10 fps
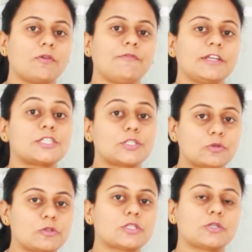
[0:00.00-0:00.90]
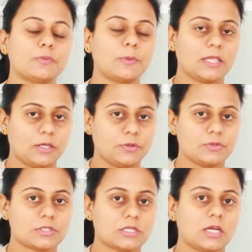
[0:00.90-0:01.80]
on which tools to be
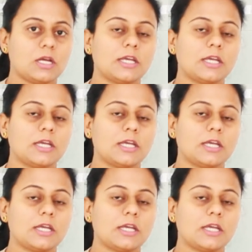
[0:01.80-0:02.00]
used